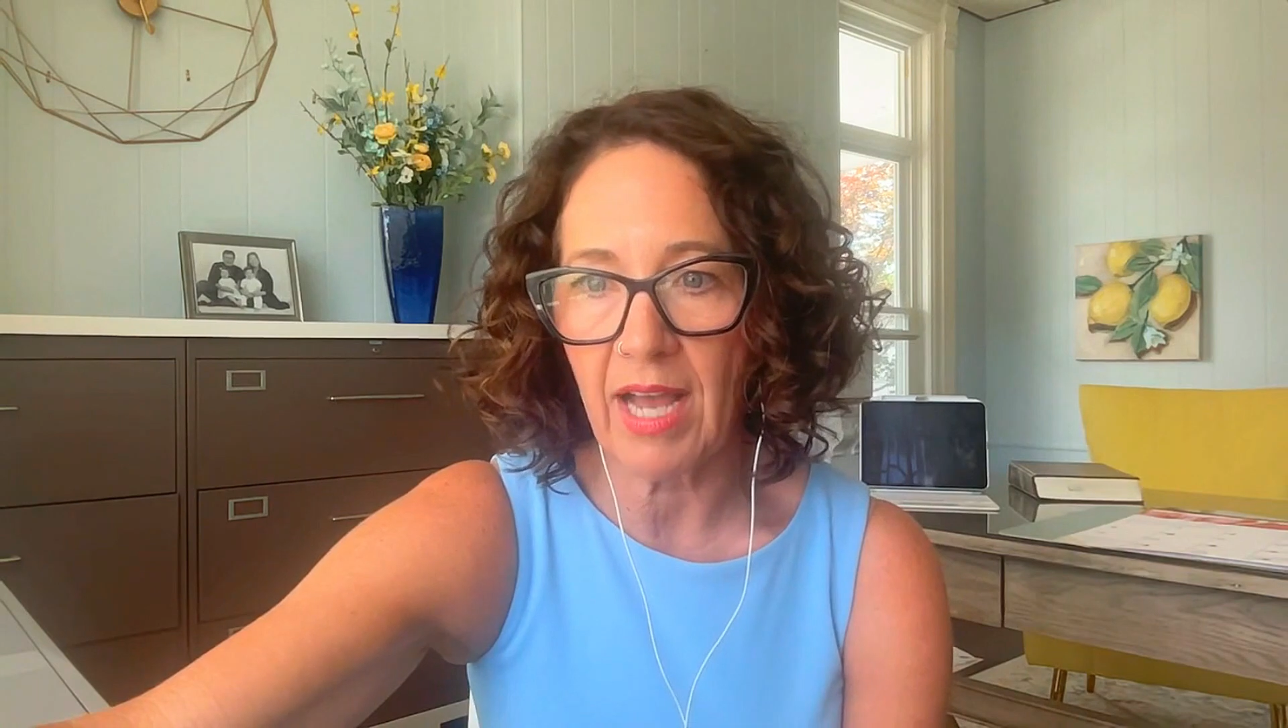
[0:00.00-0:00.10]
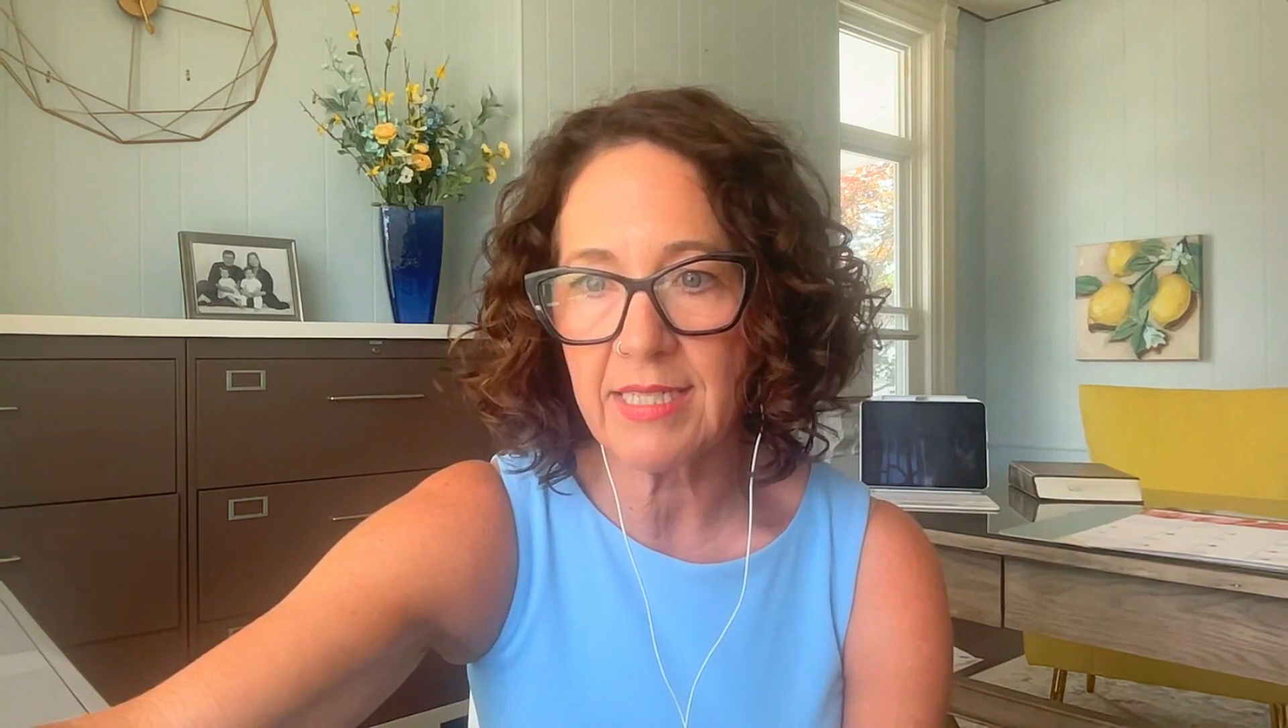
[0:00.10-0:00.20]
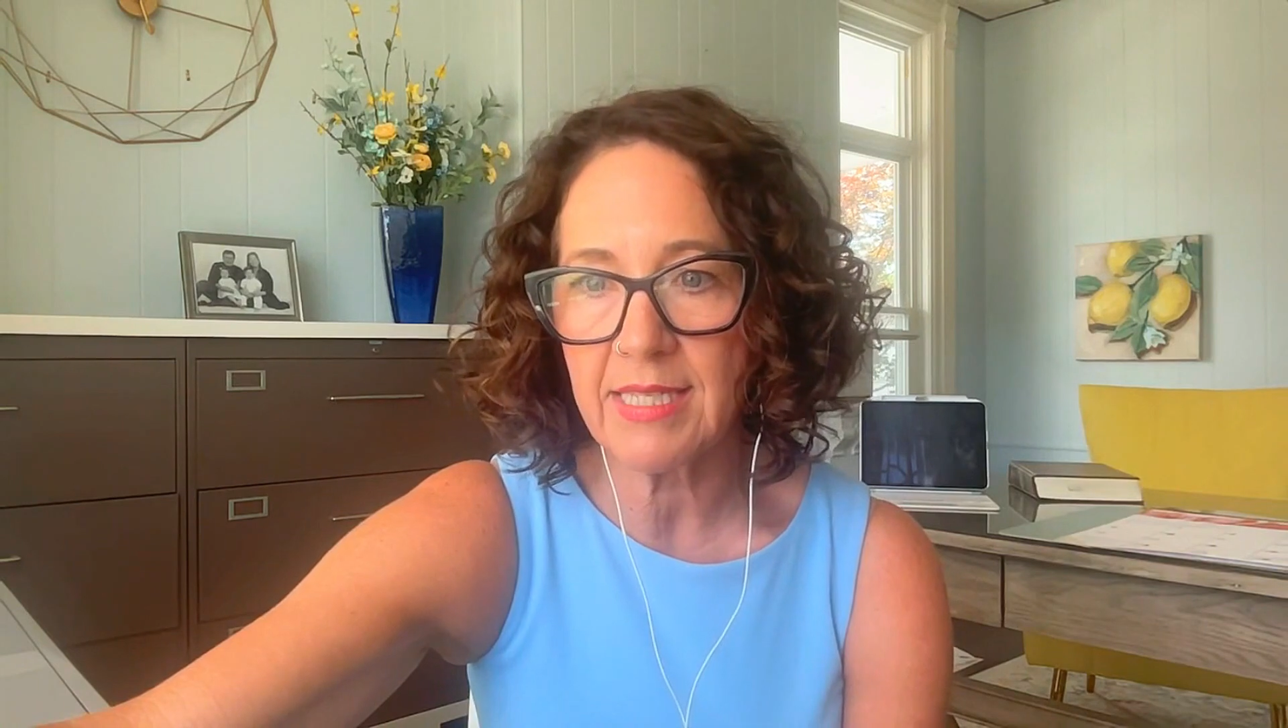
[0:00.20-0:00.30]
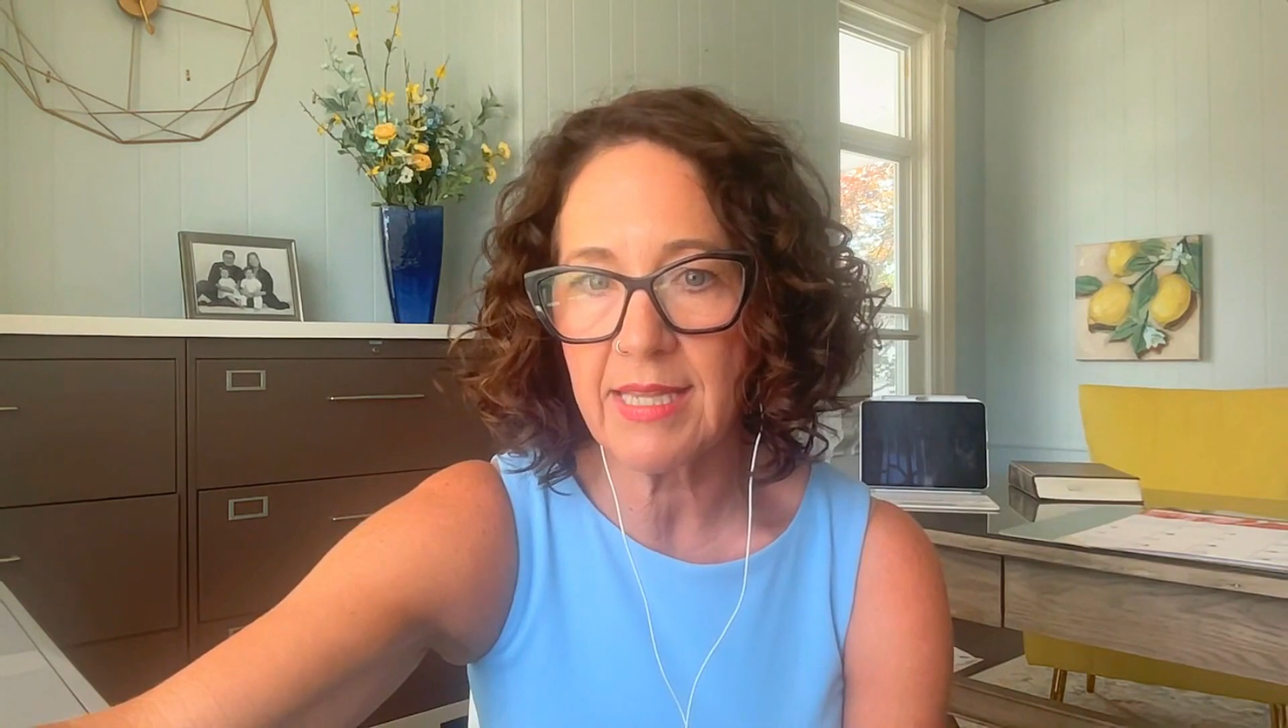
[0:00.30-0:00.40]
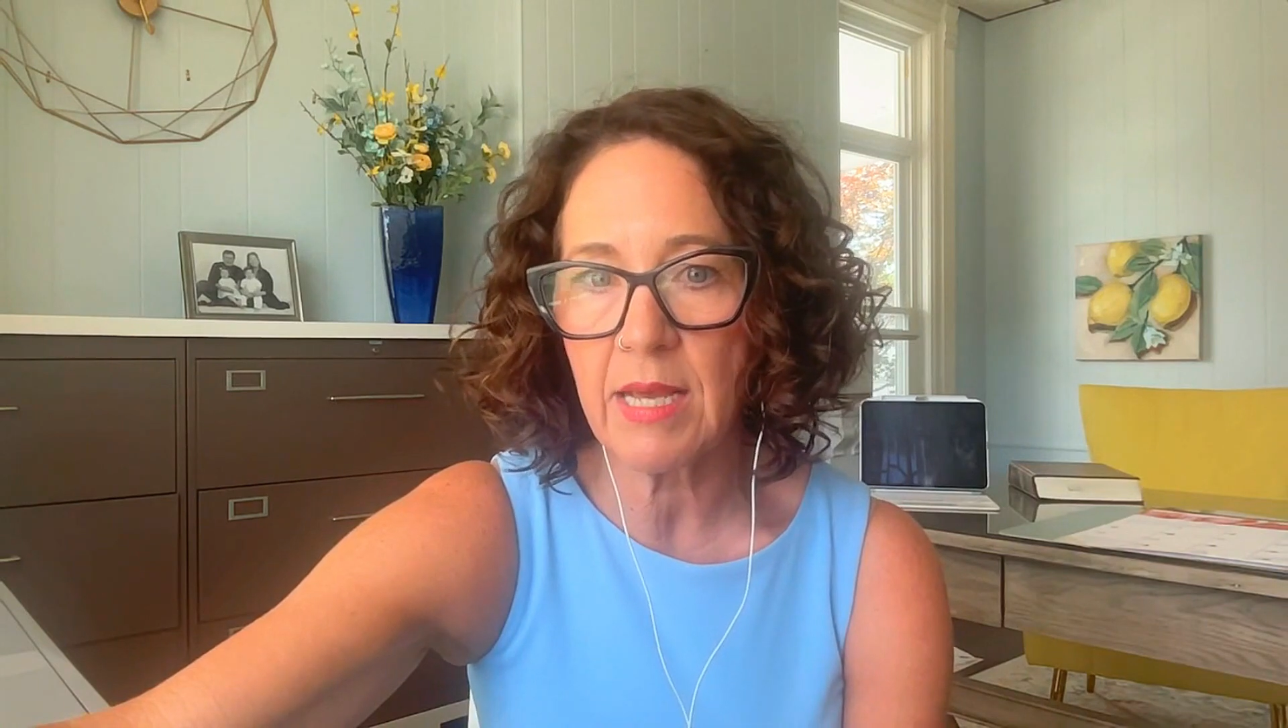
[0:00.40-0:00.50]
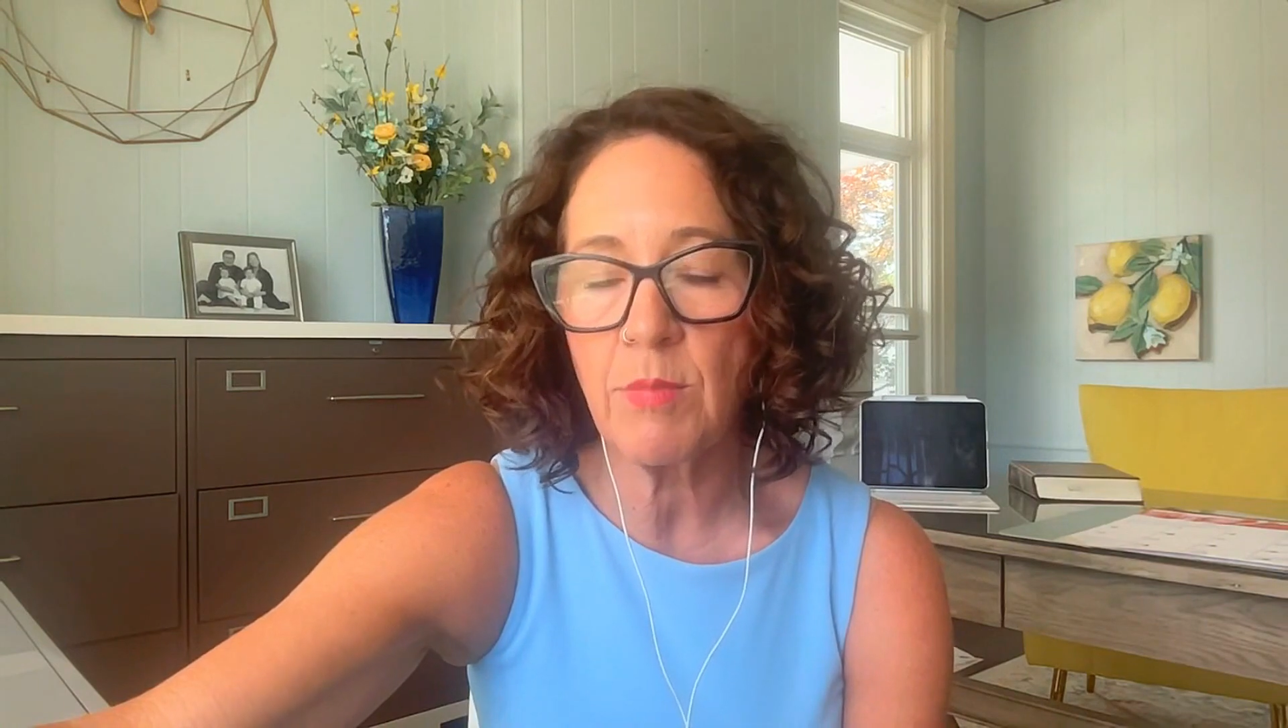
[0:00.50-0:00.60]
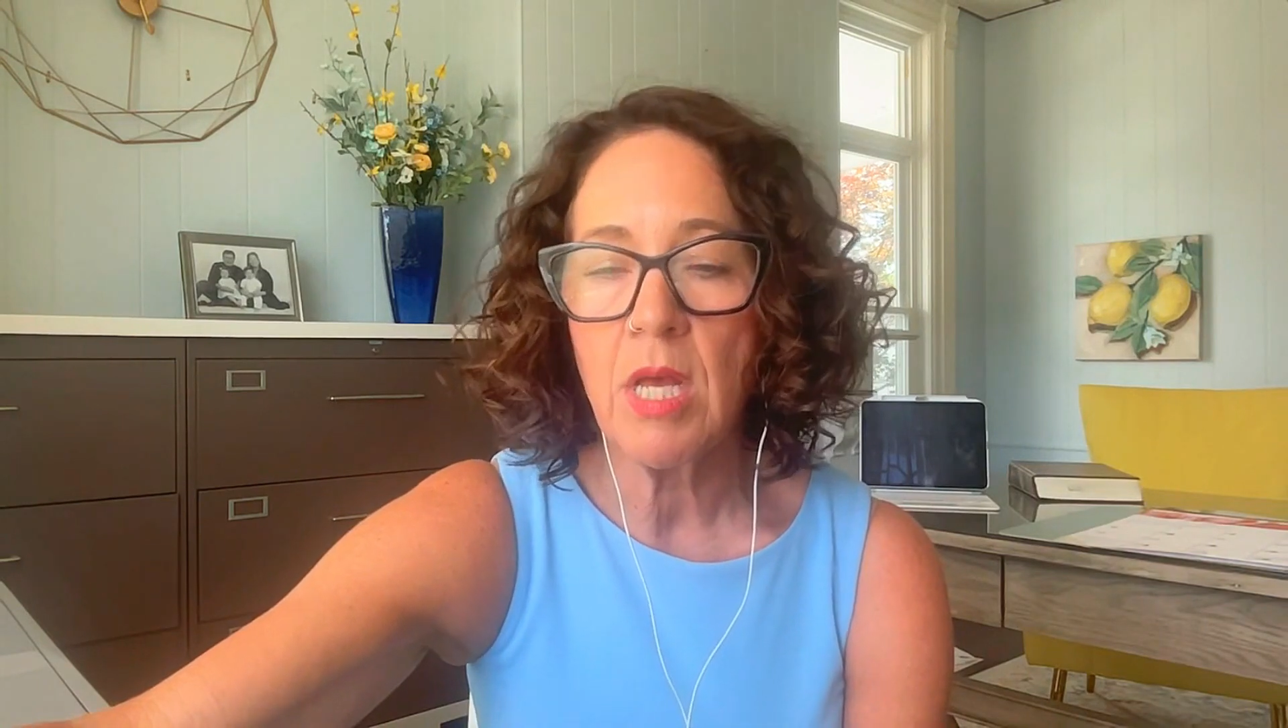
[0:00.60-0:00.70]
to them,